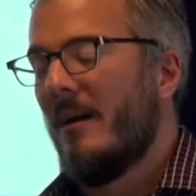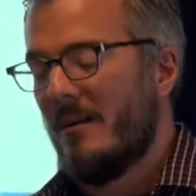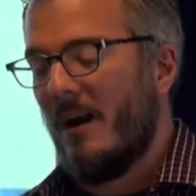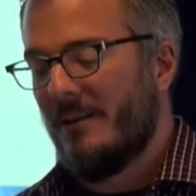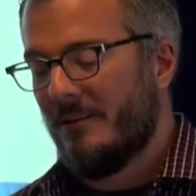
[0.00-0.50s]

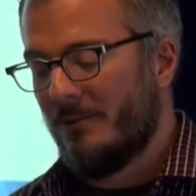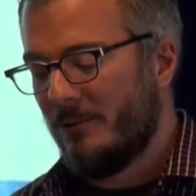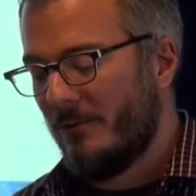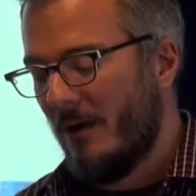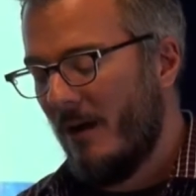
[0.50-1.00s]
I
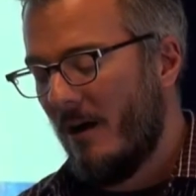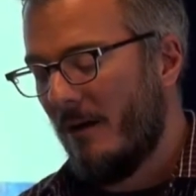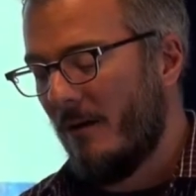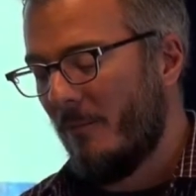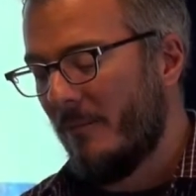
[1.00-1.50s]
do.
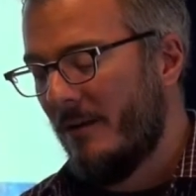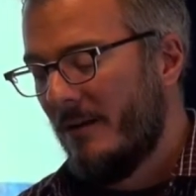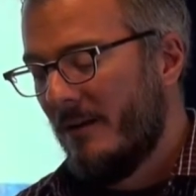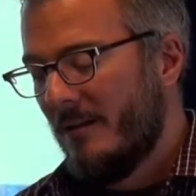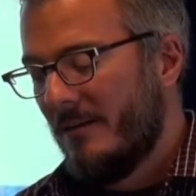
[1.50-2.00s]
Um,
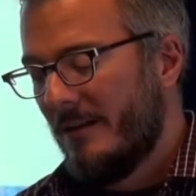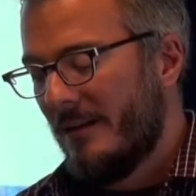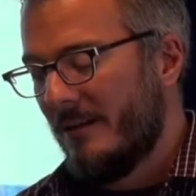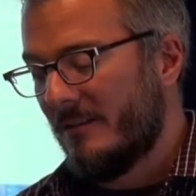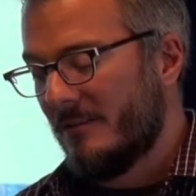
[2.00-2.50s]

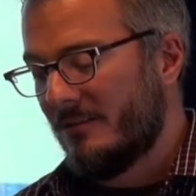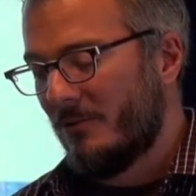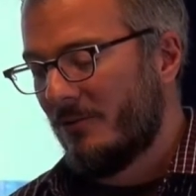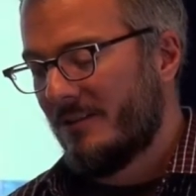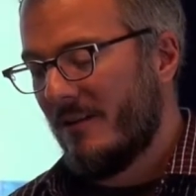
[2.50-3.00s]
in
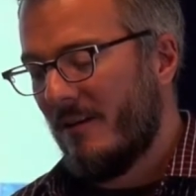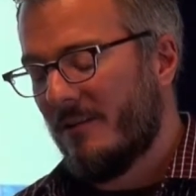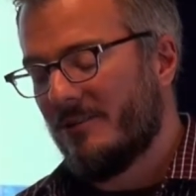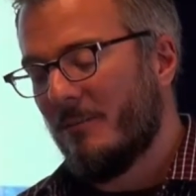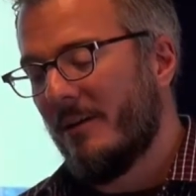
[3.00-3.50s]
school
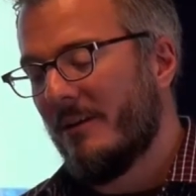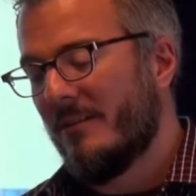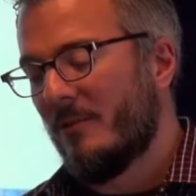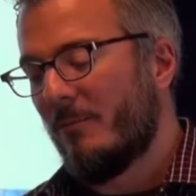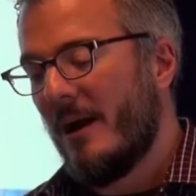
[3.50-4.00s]
psychology, many
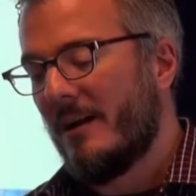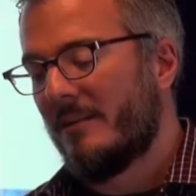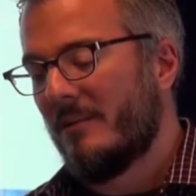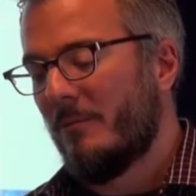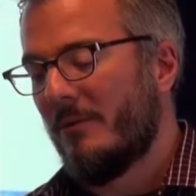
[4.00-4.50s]
of the
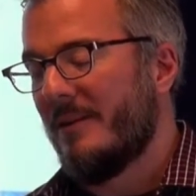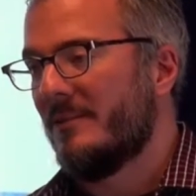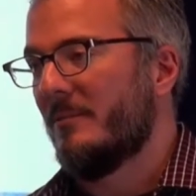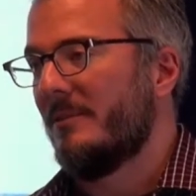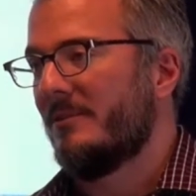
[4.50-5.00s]
practicum
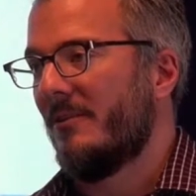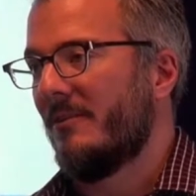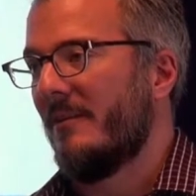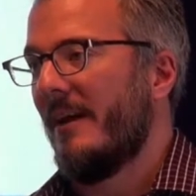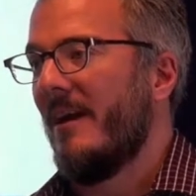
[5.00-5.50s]
placements
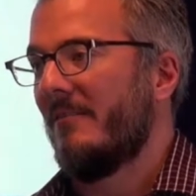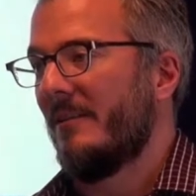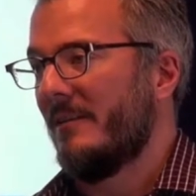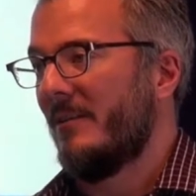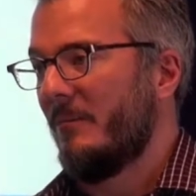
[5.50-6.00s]
are the
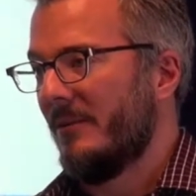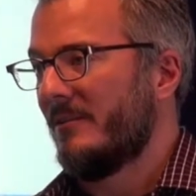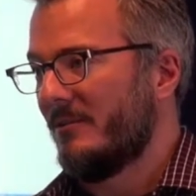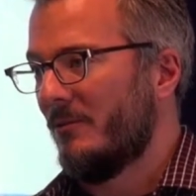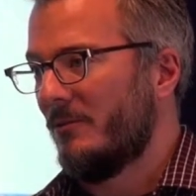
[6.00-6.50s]
Catholic
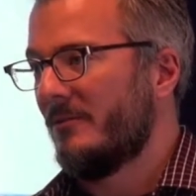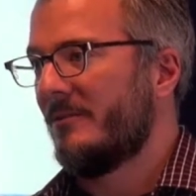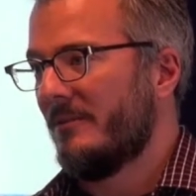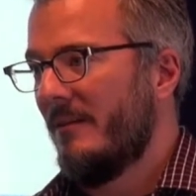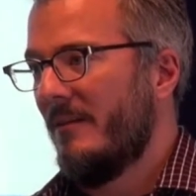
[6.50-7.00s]
independent
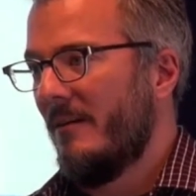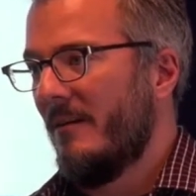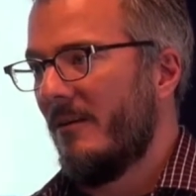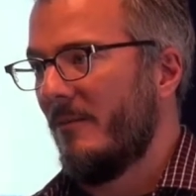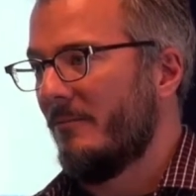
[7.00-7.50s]
schools.
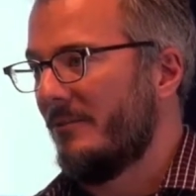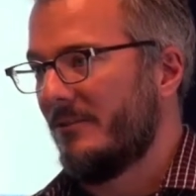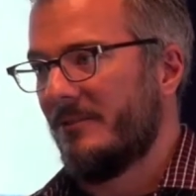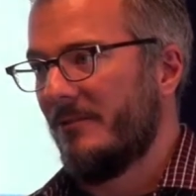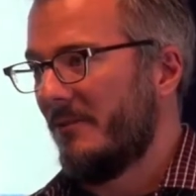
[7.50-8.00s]
Um,
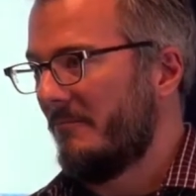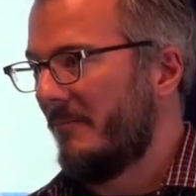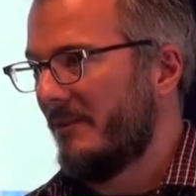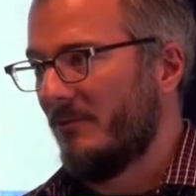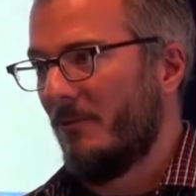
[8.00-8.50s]
just due
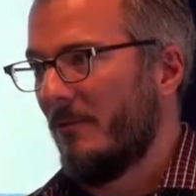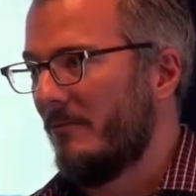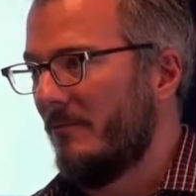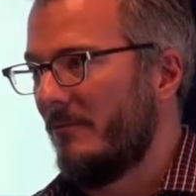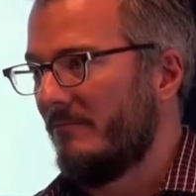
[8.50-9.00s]
to
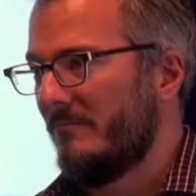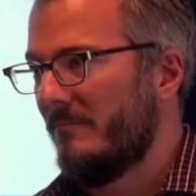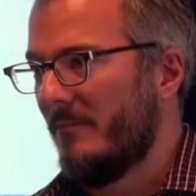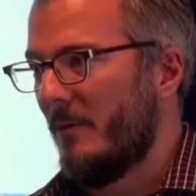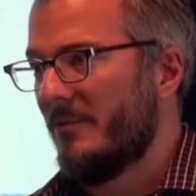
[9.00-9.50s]
historical
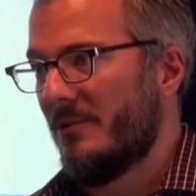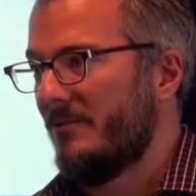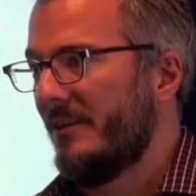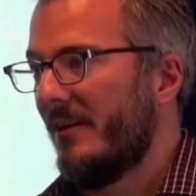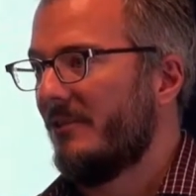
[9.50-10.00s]
um,
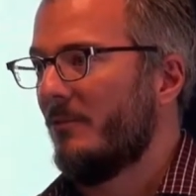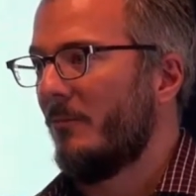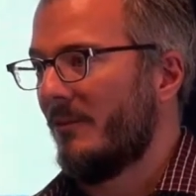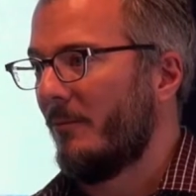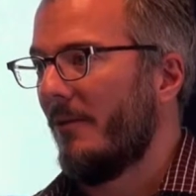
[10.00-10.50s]

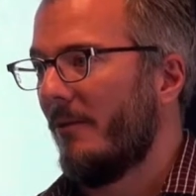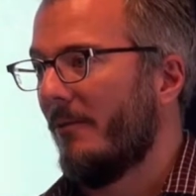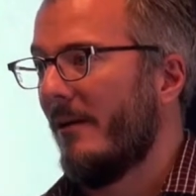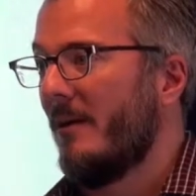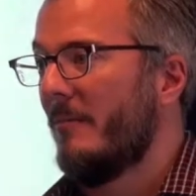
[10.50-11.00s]
association with the
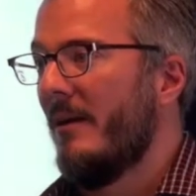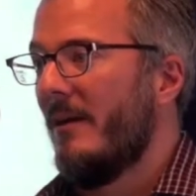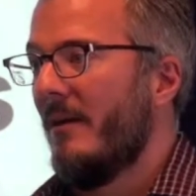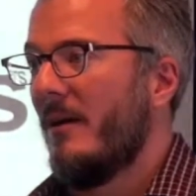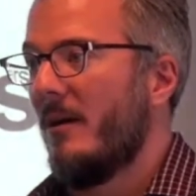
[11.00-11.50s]
program.
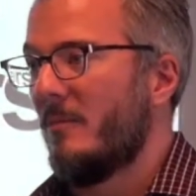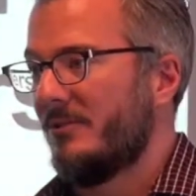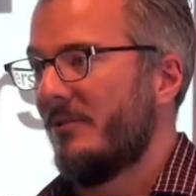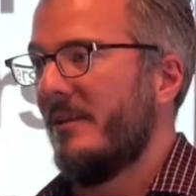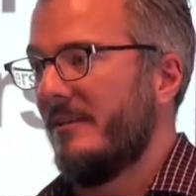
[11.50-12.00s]
Um,
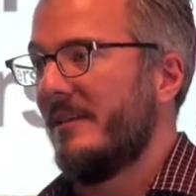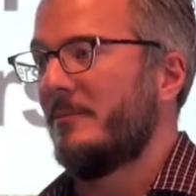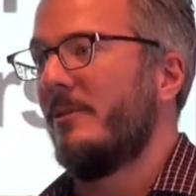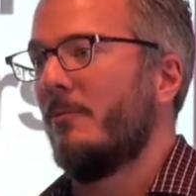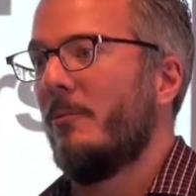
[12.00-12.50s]
so that,
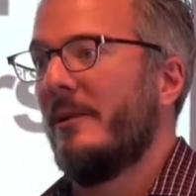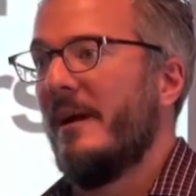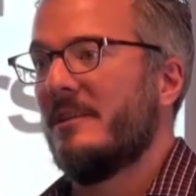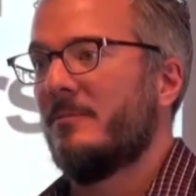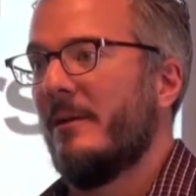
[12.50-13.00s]
that's been one
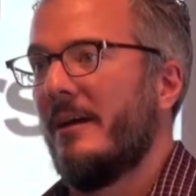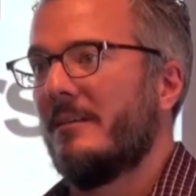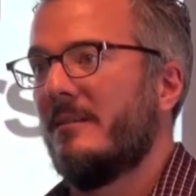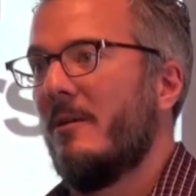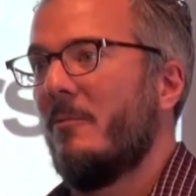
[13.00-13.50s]

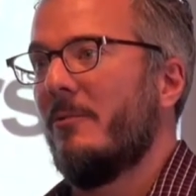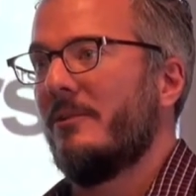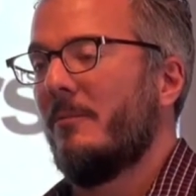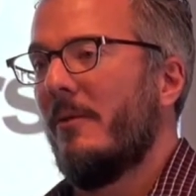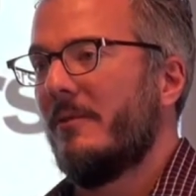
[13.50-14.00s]
aspect. Um,
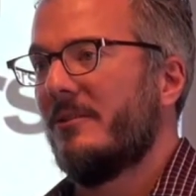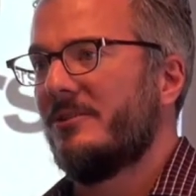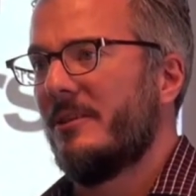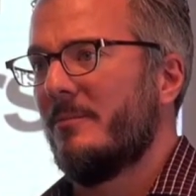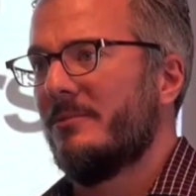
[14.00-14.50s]
with the
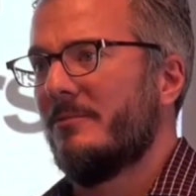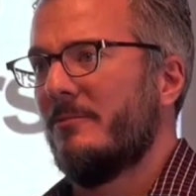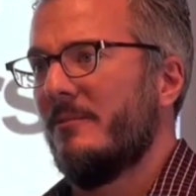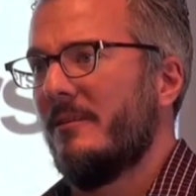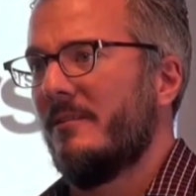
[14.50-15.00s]
partnerships
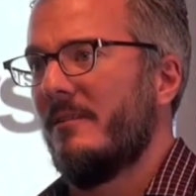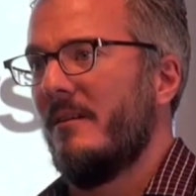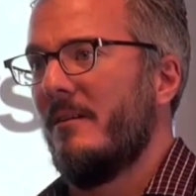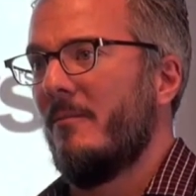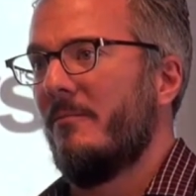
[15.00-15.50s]
with
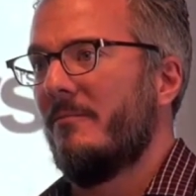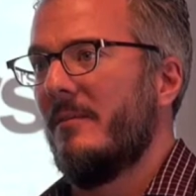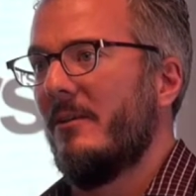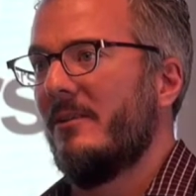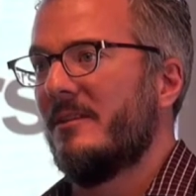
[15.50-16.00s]
um,
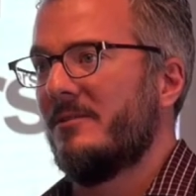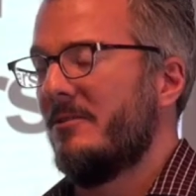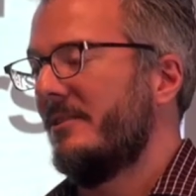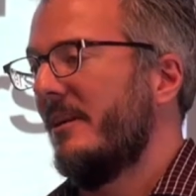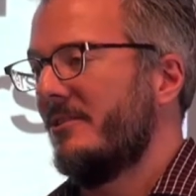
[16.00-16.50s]
LD
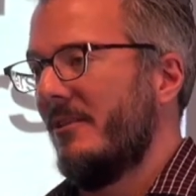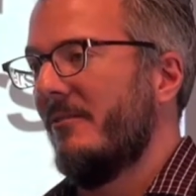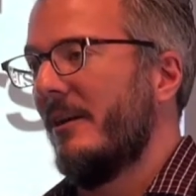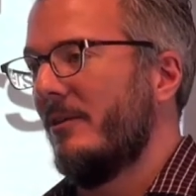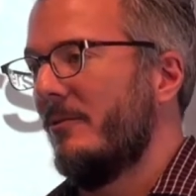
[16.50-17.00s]
Association
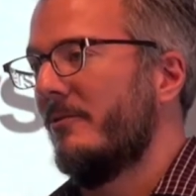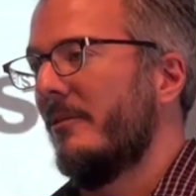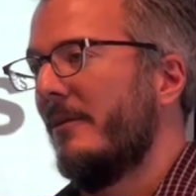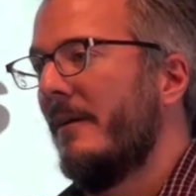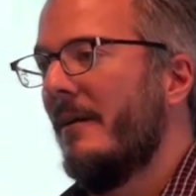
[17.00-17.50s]
of
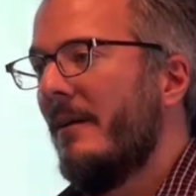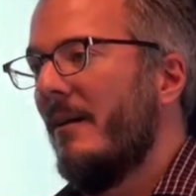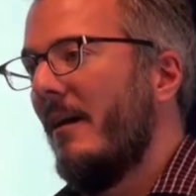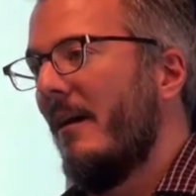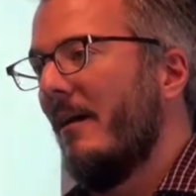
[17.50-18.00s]
Vancouver,
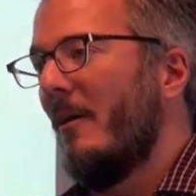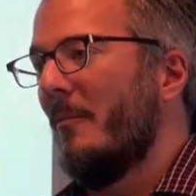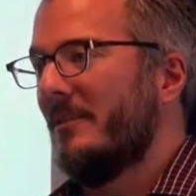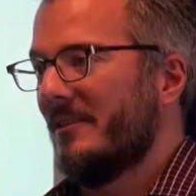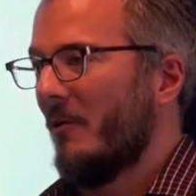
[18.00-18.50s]

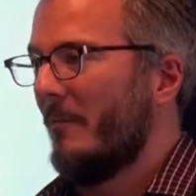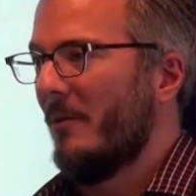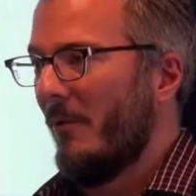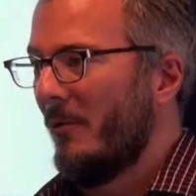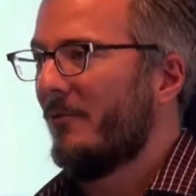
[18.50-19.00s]
um, it's a little
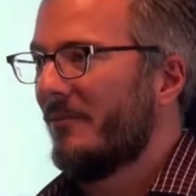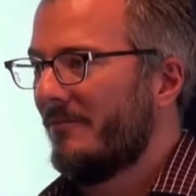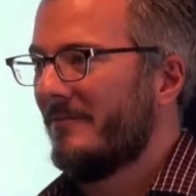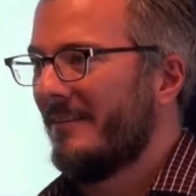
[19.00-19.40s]
bit of both.